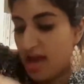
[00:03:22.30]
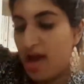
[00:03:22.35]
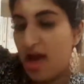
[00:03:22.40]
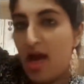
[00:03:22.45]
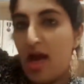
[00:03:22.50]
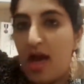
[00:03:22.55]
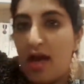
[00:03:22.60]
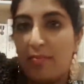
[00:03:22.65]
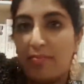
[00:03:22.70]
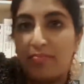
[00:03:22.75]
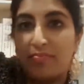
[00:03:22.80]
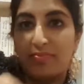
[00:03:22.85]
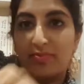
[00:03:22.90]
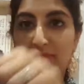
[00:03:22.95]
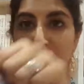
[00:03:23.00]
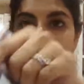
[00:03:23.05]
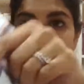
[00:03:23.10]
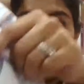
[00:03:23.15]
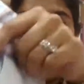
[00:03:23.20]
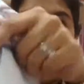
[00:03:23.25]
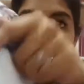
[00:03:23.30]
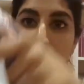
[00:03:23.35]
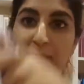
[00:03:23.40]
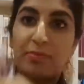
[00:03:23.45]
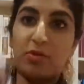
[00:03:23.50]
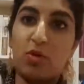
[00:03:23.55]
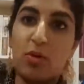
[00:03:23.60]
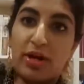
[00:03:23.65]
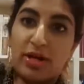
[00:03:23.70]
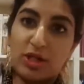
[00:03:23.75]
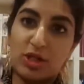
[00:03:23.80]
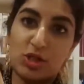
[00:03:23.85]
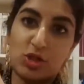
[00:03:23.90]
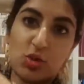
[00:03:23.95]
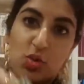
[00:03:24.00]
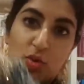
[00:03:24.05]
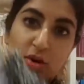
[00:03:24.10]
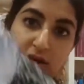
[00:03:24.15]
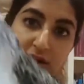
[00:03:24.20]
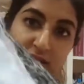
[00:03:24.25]
I'm quite
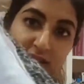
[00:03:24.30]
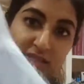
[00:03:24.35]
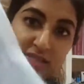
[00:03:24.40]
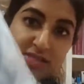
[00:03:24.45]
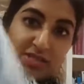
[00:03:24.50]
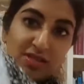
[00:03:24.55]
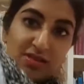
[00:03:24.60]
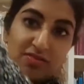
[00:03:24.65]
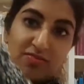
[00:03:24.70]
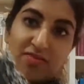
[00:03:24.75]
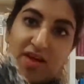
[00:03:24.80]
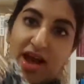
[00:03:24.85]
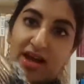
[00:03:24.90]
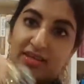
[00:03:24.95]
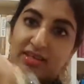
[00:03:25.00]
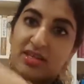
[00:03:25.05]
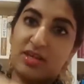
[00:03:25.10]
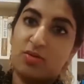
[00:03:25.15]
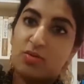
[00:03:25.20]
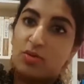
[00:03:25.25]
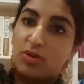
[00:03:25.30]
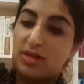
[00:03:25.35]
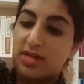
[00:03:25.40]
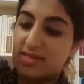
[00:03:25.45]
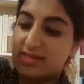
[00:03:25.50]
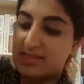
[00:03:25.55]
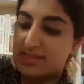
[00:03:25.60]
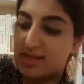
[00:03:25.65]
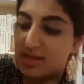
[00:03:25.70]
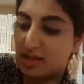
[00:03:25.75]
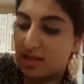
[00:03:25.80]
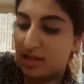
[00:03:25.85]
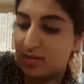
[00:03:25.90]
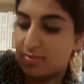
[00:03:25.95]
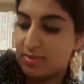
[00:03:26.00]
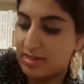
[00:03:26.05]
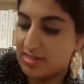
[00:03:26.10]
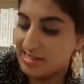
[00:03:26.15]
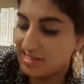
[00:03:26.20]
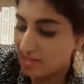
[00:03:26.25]
short, and so the fact that it wouldn't necessarily
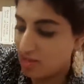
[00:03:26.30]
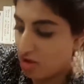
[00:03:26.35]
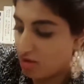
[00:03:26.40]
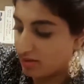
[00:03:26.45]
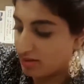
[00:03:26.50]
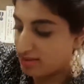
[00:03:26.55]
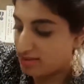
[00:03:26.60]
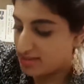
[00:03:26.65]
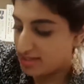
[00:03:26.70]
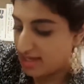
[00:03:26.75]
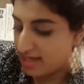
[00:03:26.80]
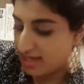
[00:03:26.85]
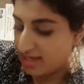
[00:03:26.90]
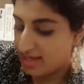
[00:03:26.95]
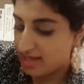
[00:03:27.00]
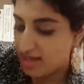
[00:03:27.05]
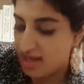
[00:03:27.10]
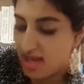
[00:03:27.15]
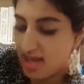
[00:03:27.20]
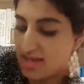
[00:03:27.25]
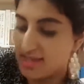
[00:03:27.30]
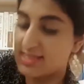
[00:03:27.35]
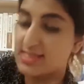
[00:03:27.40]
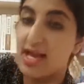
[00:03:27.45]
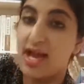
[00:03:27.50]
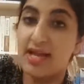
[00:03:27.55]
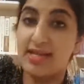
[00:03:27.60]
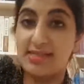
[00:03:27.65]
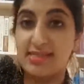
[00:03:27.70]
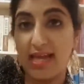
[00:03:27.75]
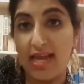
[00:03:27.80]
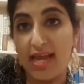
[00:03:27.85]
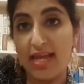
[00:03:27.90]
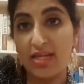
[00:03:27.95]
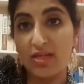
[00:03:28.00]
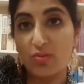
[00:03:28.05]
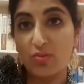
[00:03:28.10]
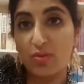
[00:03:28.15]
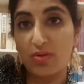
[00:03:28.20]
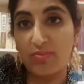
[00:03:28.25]
be as long as a size
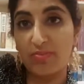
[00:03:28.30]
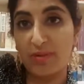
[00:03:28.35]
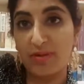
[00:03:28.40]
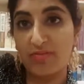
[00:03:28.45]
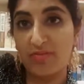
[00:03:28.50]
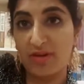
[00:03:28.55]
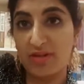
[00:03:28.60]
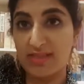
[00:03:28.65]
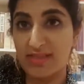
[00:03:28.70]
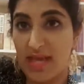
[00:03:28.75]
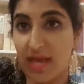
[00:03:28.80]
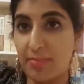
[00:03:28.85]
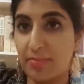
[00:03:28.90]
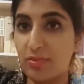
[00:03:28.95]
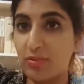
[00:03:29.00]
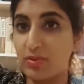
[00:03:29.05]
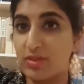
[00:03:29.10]
8 would be, for example,